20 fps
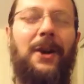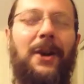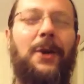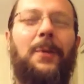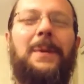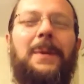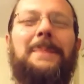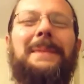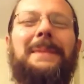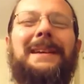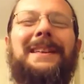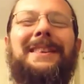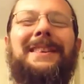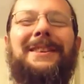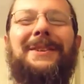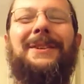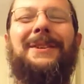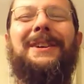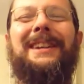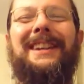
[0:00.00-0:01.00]
how can we be
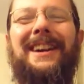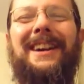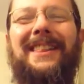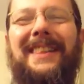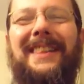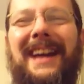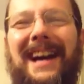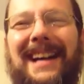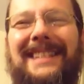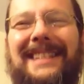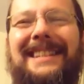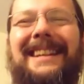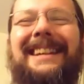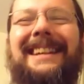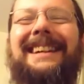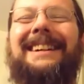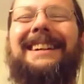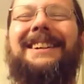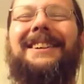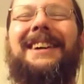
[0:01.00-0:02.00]
authority on
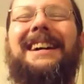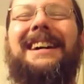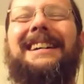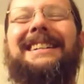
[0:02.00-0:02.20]
that